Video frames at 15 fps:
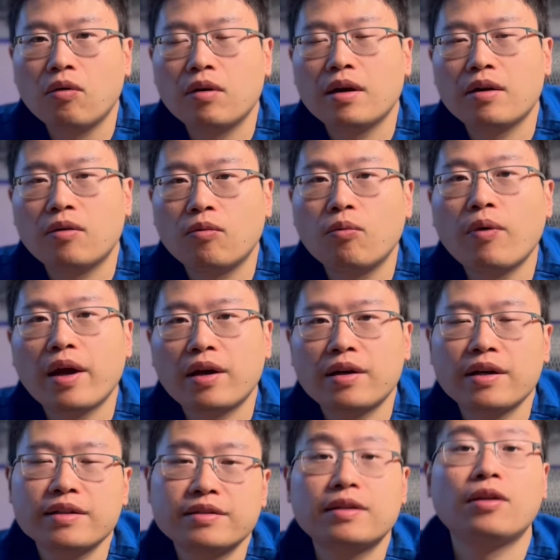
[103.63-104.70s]
Where
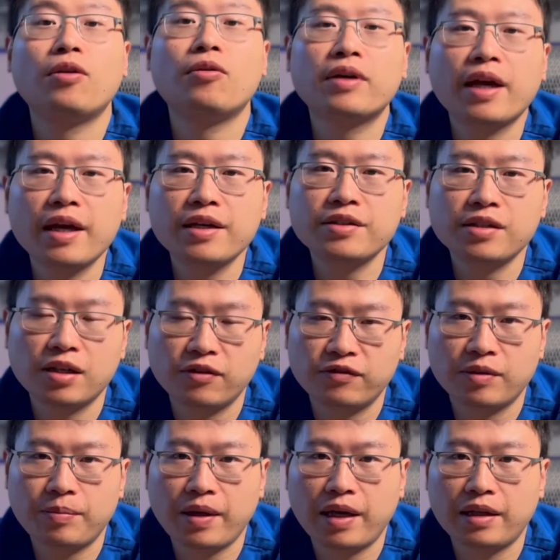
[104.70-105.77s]
is the location of the
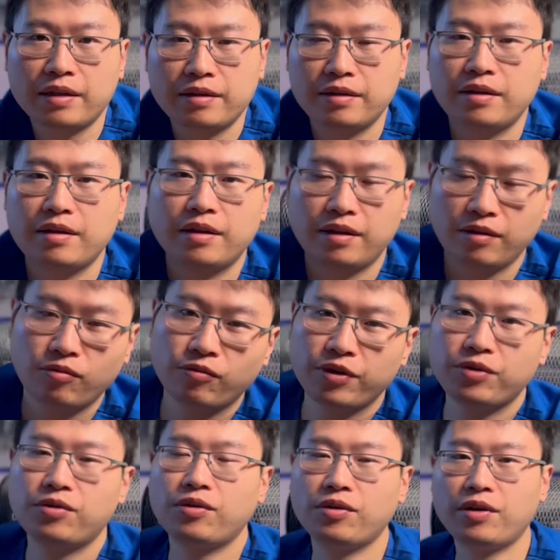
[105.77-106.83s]
pain? We
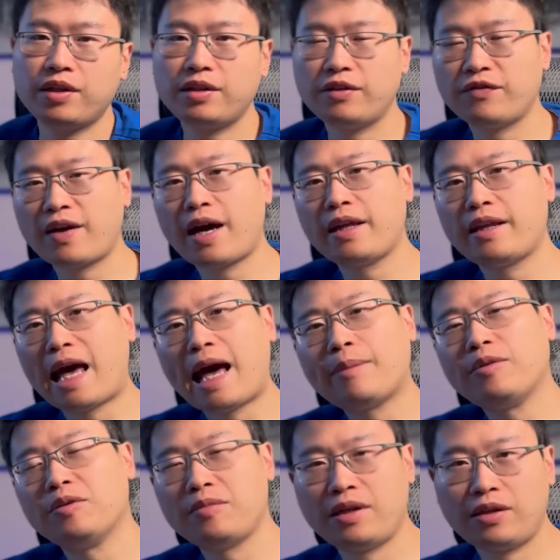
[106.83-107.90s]
usually divide the
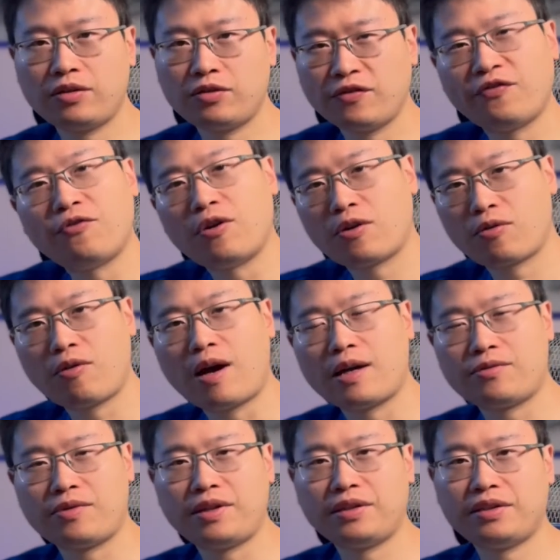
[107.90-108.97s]
abdomen into 4
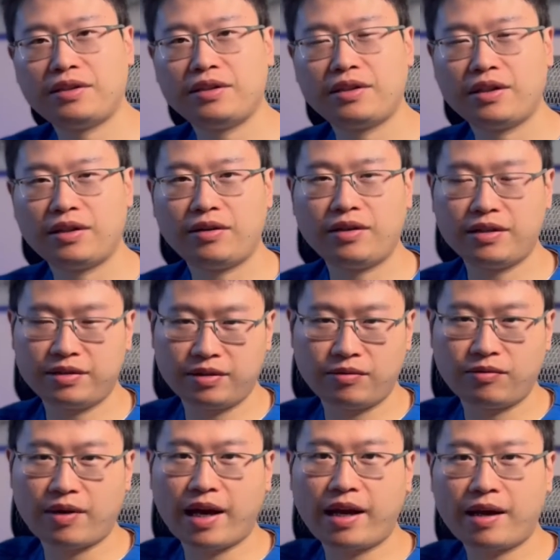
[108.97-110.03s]
quadrants. Is the
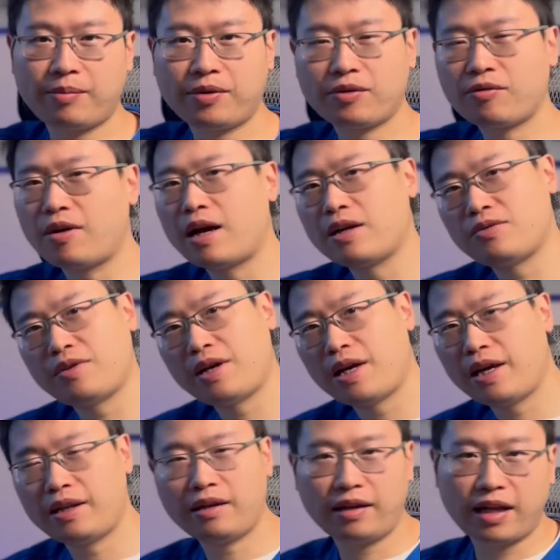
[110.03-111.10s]
right upper
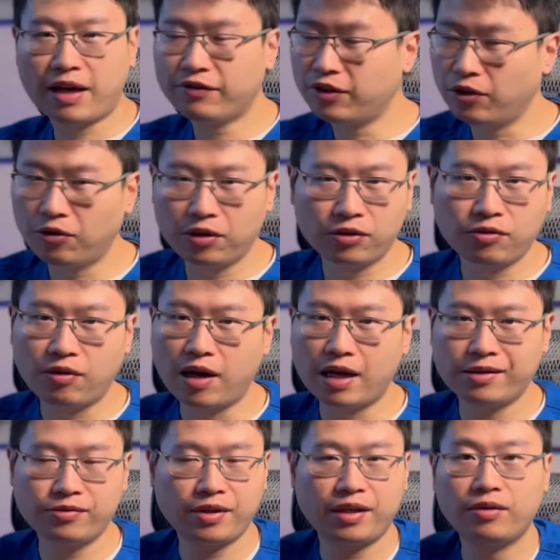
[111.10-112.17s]
quadrant, left lower
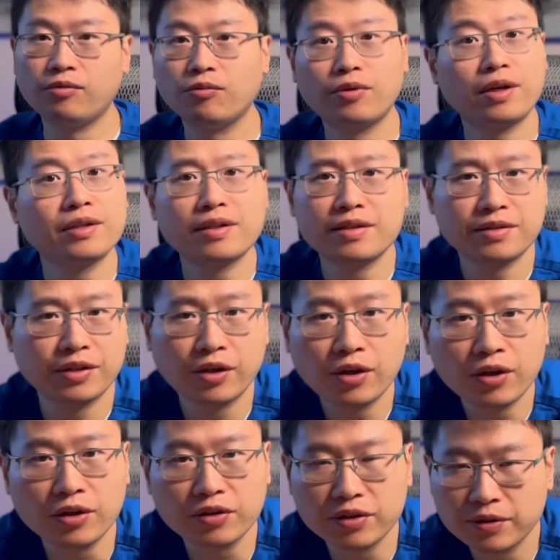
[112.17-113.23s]
quadrant? Where does it
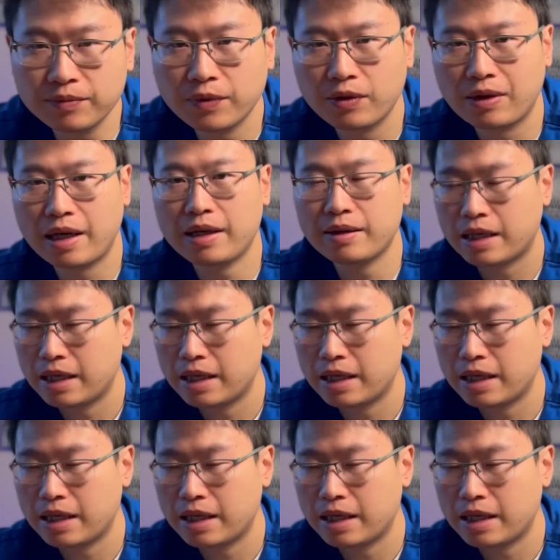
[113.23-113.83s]
hurt, right?